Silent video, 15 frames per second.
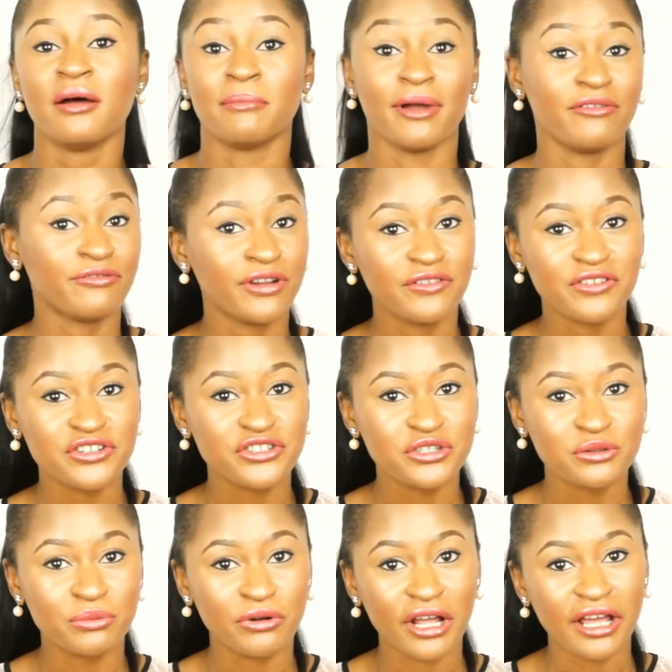My favorite
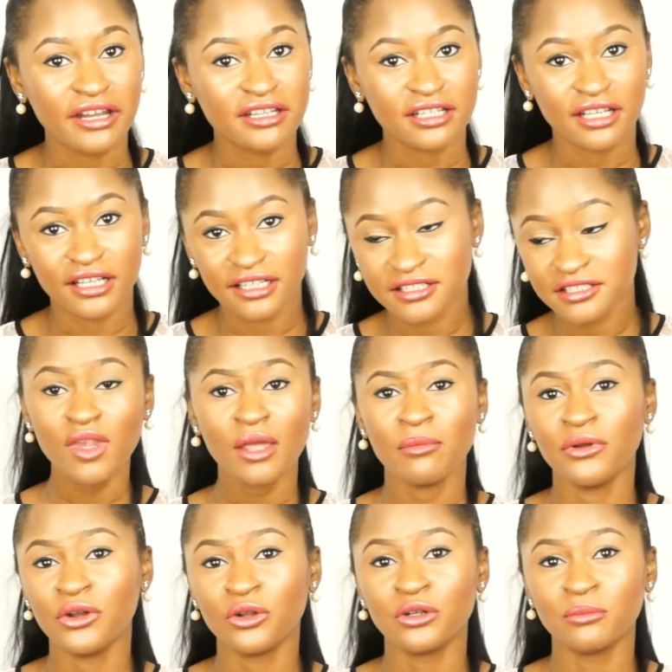shoe brand is
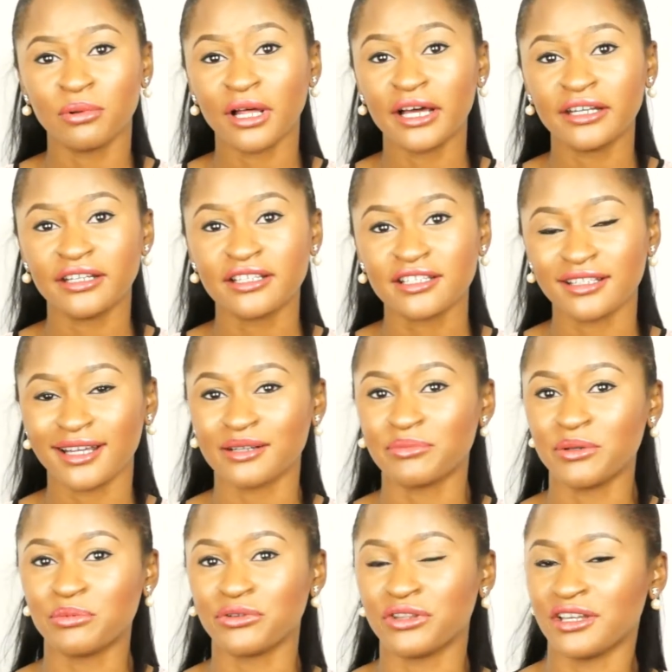Manolo Blahnik. A lot of
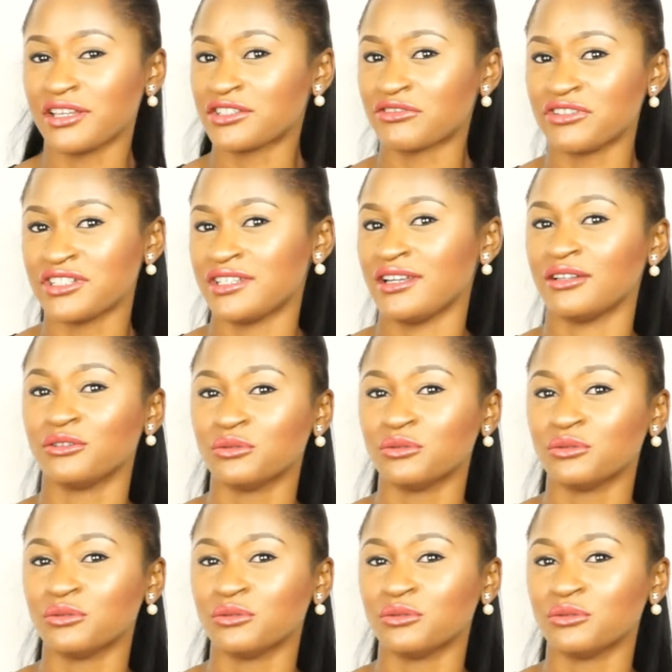people think it's Christian